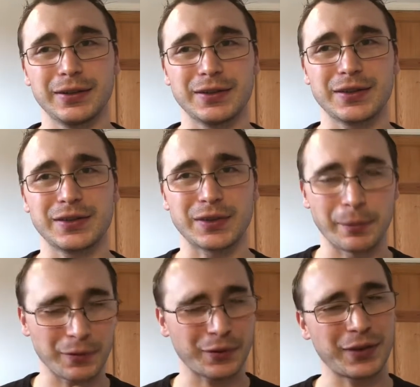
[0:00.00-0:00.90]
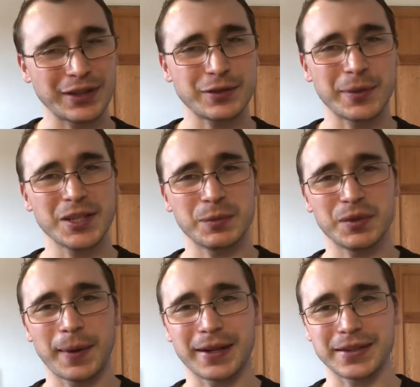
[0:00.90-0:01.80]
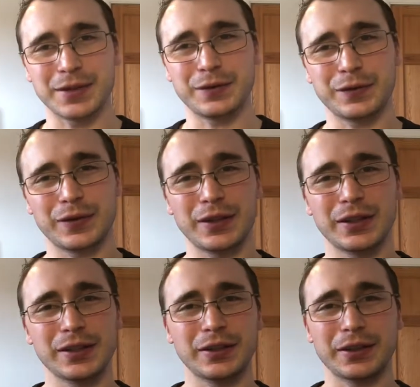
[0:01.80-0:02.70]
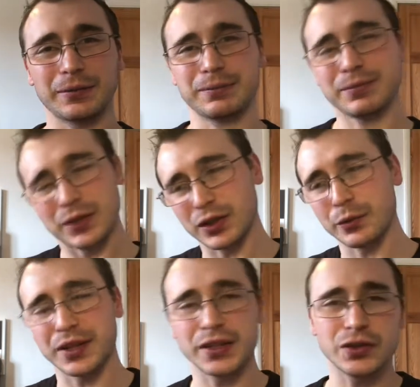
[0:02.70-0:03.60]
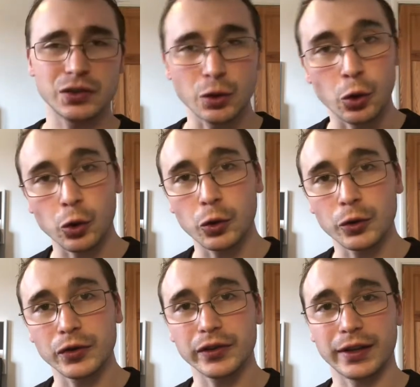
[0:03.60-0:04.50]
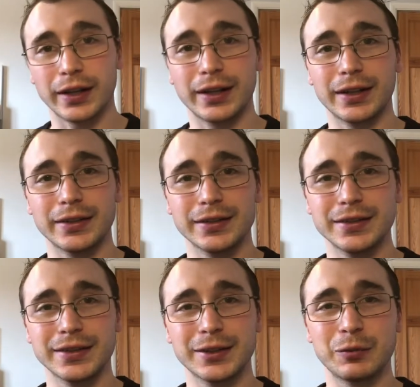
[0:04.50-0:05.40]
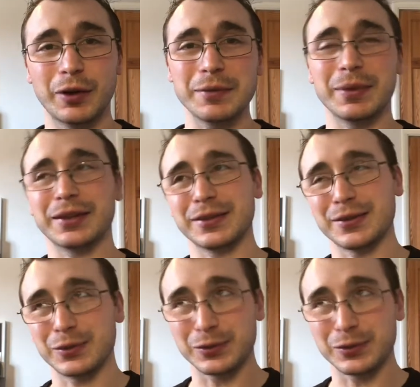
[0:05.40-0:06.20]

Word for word: some of the things from his perspective, uh, like to do with his sword and uh, why he picked,